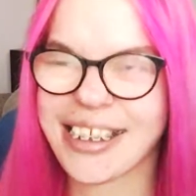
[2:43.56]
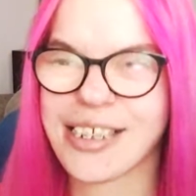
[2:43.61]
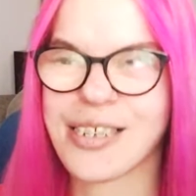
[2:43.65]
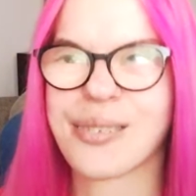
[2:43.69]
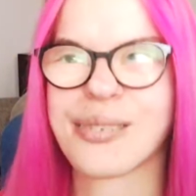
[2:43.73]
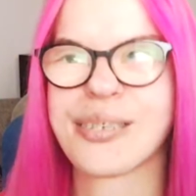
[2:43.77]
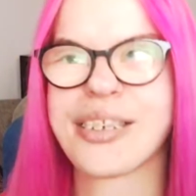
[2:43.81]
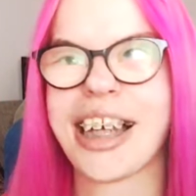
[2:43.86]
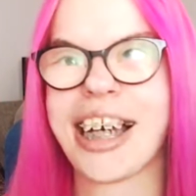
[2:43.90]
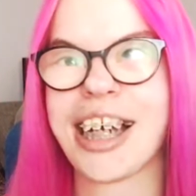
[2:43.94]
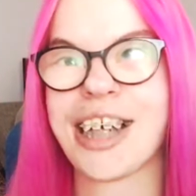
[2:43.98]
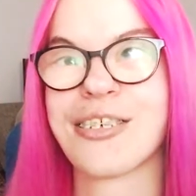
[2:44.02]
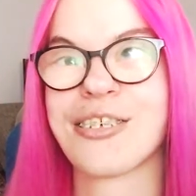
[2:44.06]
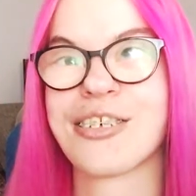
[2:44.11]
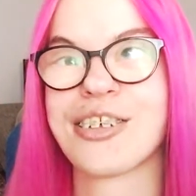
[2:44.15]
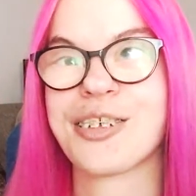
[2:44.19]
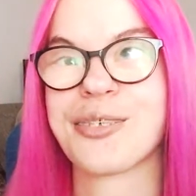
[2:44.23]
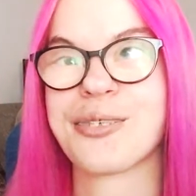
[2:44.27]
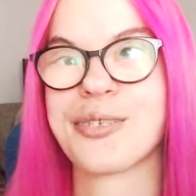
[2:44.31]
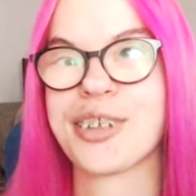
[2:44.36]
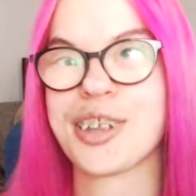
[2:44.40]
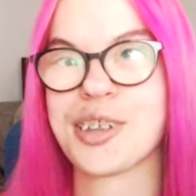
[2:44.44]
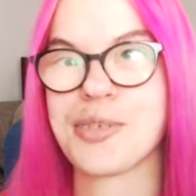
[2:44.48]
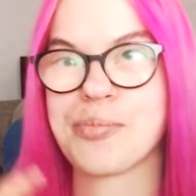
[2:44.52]
the flower
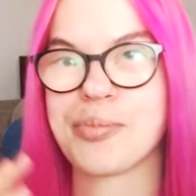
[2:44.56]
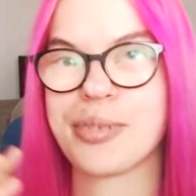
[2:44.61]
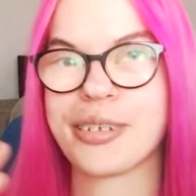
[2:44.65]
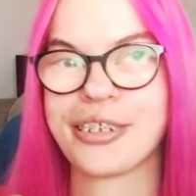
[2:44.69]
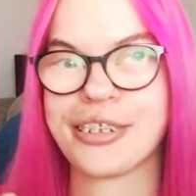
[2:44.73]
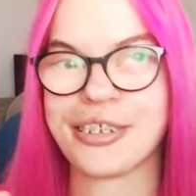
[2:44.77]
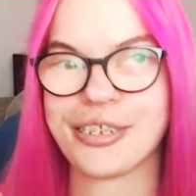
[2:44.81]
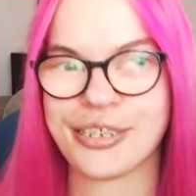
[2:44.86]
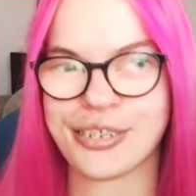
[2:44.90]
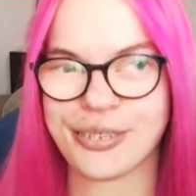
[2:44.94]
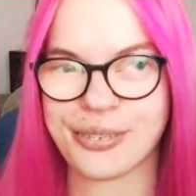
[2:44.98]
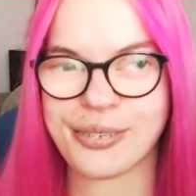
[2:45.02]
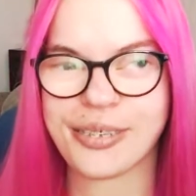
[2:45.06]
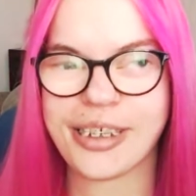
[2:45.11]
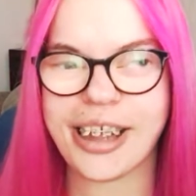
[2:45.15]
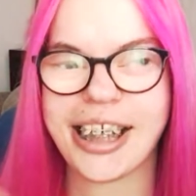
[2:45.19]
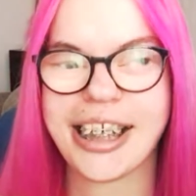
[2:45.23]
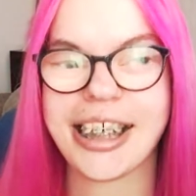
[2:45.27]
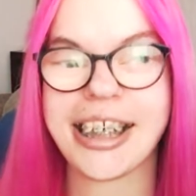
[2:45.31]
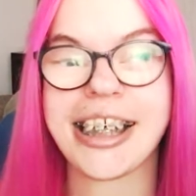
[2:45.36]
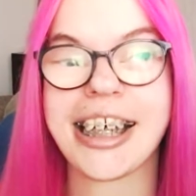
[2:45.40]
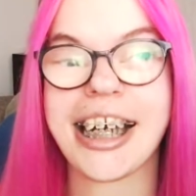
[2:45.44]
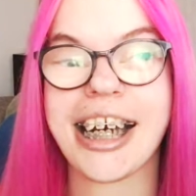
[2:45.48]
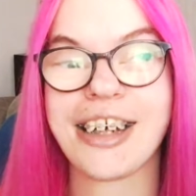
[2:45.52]
with the birds
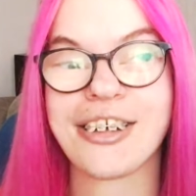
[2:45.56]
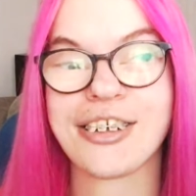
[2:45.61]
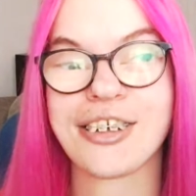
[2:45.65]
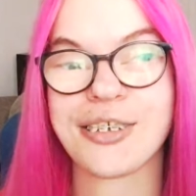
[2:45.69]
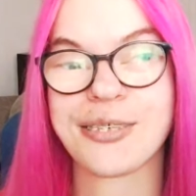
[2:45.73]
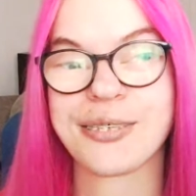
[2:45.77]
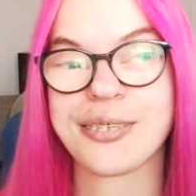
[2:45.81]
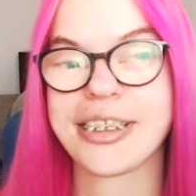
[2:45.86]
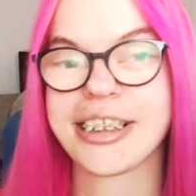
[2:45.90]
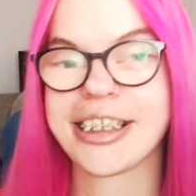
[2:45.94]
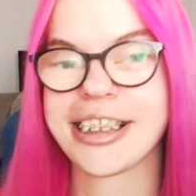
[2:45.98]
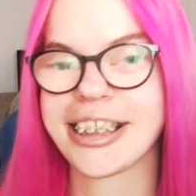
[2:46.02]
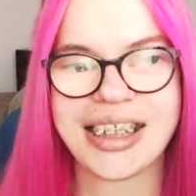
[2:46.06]
flying out of it.